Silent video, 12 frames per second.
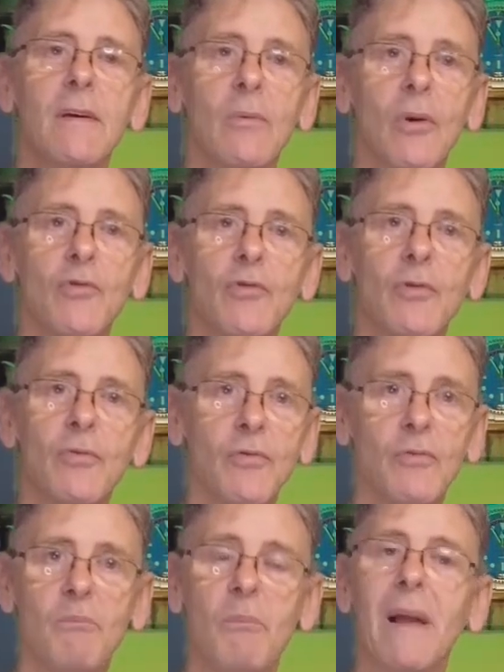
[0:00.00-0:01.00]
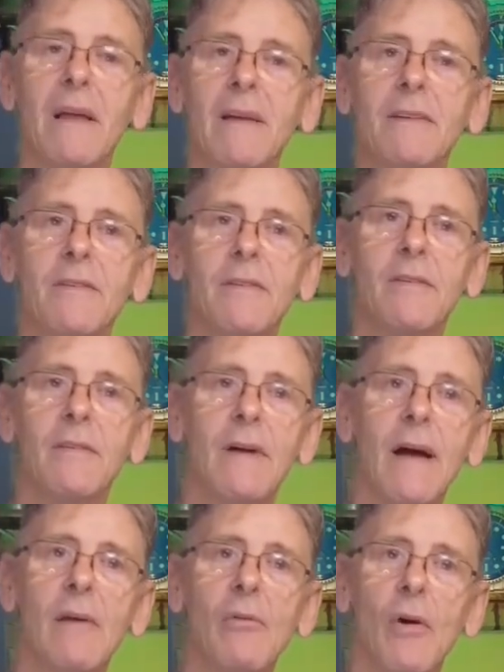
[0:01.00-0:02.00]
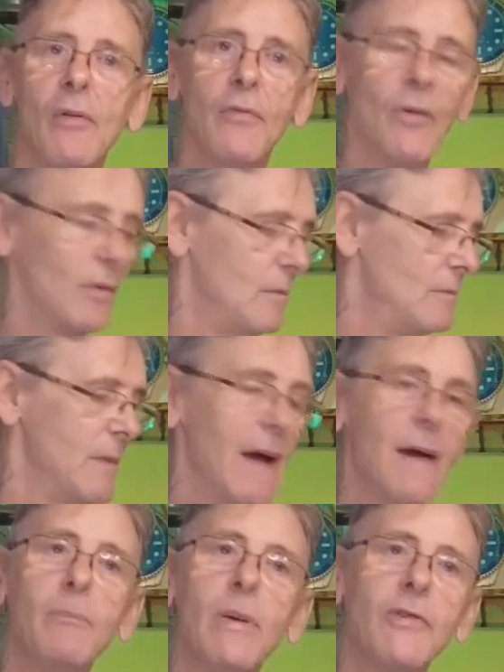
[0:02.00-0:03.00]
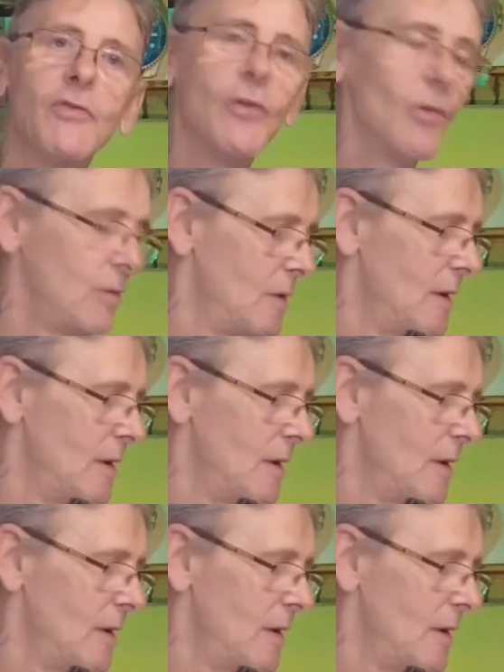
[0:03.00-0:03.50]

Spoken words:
what shoots pellets, air rifle, air pistol,